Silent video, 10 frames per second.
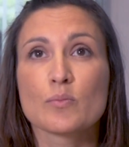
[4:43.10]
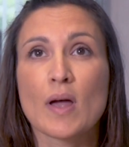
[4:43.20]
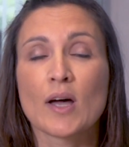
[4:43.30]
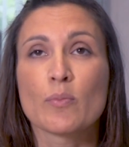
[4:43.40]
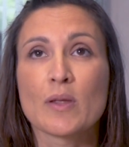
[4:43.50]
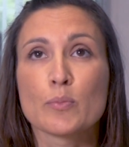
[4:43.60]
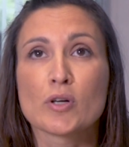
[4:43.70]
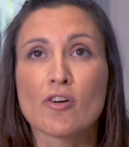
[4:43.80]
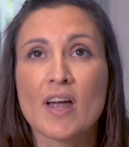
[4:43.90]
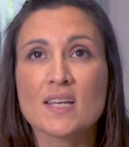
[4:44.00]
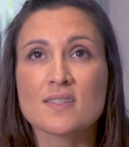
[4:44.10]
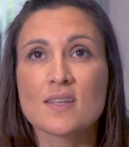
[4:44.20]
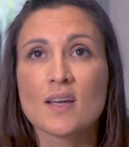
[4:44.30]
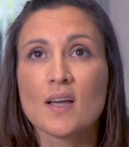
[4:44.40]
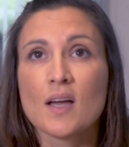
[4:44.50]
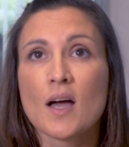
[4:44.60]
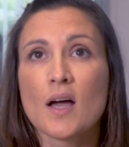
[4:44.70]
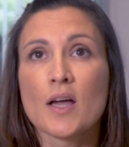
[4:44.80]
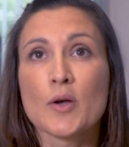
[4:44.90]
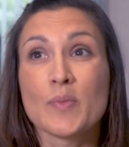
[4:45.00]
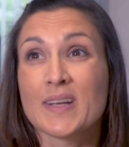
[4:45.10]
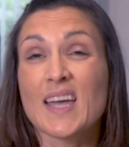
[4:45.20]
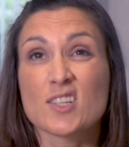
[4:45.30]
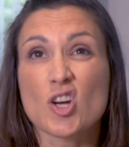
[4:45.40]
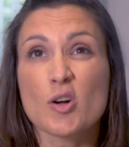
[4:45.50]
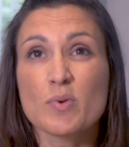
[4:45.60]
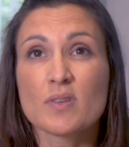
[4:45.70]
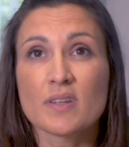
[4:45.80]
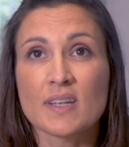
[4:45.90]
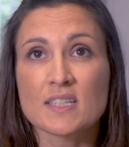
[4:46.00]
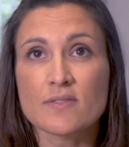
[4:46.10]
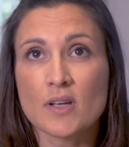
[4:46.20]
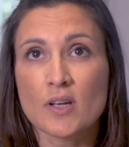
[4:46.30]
help them progress and get a job at the end of,